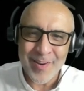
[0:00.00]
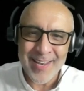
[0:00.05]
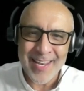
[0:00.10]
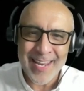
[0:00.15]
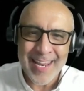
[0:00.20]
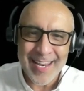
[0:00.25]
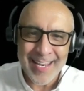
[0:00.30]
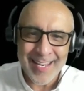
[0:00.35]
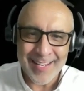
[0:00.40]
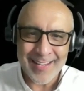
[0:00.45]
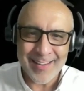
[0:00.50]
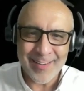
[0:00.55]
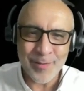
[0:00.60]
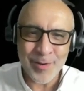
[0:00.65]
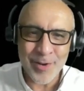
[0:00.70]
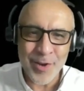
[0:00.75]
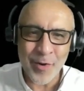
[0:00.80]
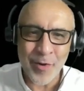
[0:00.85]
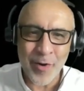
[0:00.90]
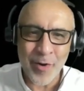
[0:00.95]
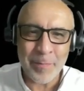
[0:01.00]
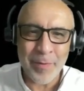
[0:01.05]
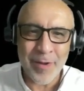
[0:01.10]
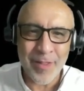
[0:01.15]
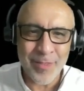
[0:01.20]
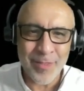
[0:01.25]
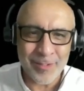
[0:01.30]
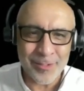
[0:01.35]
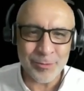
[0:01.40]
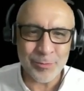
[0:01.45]
a need when you're up
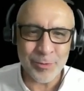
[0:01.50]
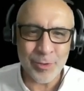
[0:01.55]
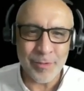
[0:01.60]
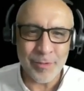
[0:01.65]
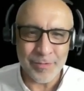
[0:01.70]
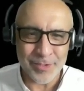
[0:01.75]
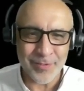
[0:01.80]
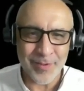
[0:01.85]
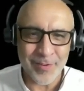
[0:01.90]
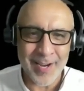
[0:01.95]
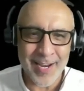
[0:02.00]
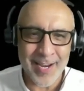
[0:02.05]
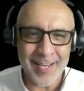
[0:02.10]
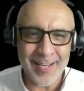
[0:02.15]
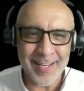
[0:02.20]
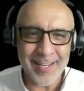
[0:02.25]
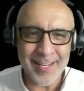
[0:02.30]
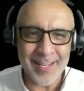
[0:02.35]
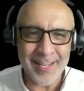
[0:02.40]
on those roofs, right?